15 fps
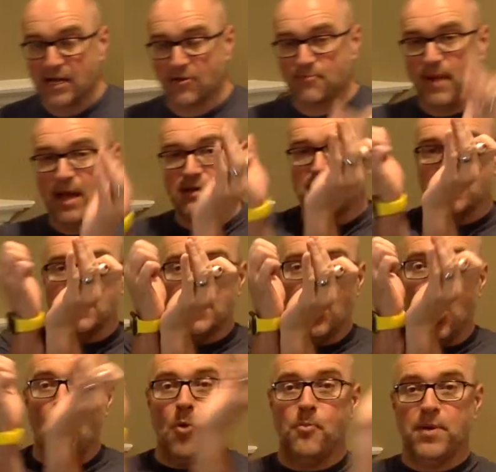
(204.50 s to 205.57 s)
it's basically
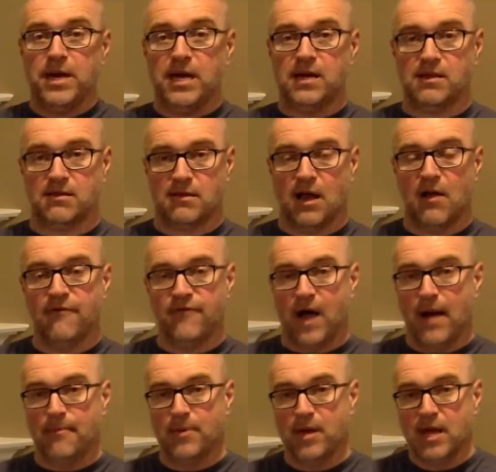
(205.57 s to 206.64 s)
opening itself
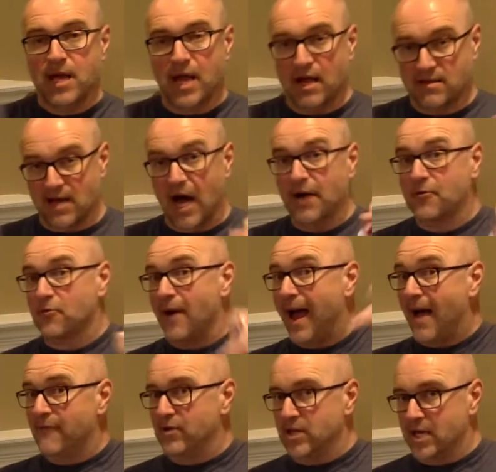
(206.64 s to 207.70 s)
up, it's
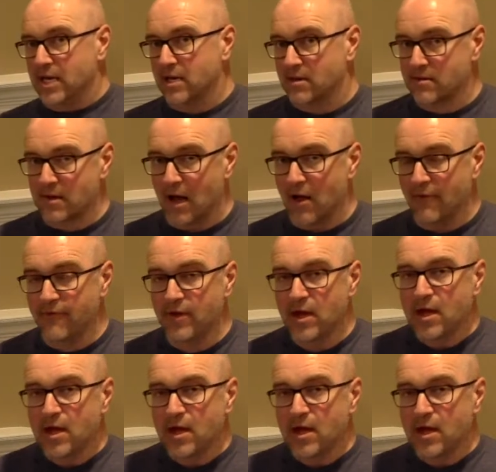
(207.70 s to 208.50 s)
unraveling itself.